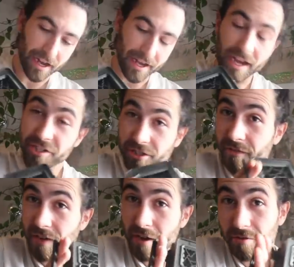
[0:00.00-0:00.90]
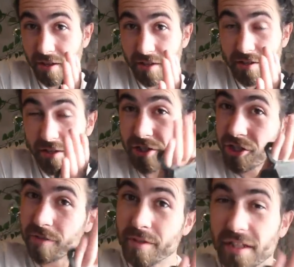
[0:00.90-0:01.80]
I actually found this
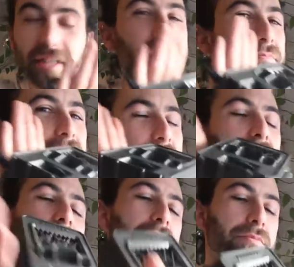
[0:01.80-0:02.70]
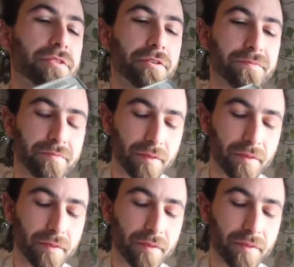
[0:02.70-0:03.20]
legitimately in a dumpster.